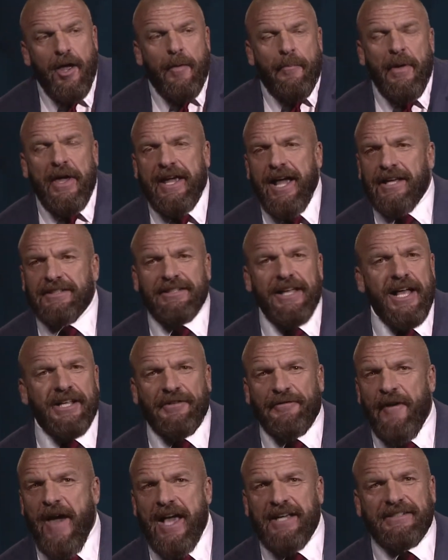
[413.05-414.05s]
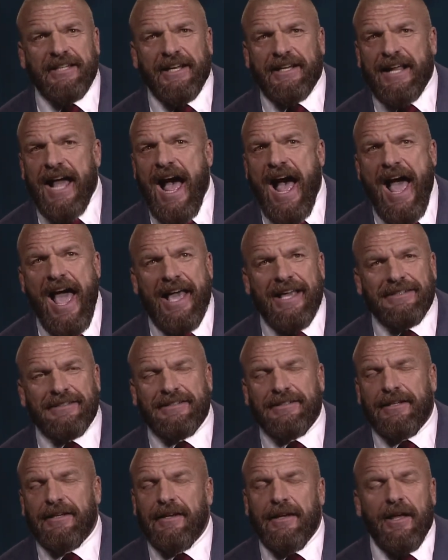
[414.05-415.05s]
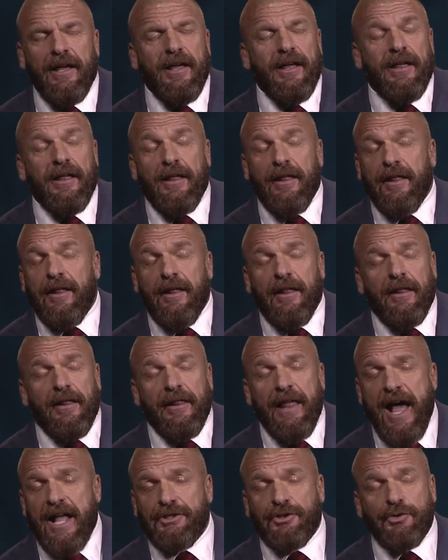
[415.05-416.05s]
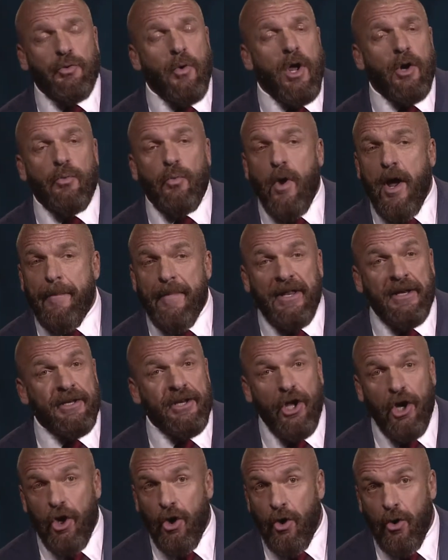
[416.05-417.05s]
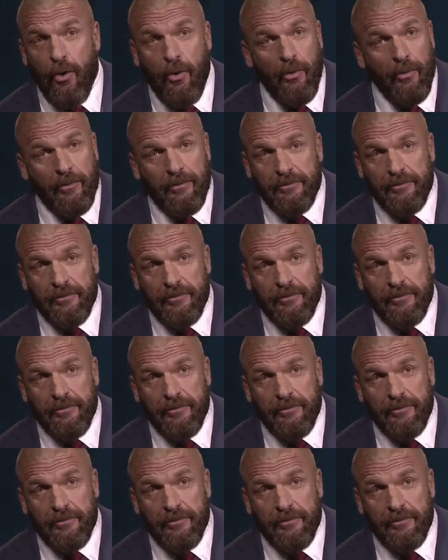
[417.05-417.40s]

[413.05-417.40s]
Because let's face it, guys, that's what women do.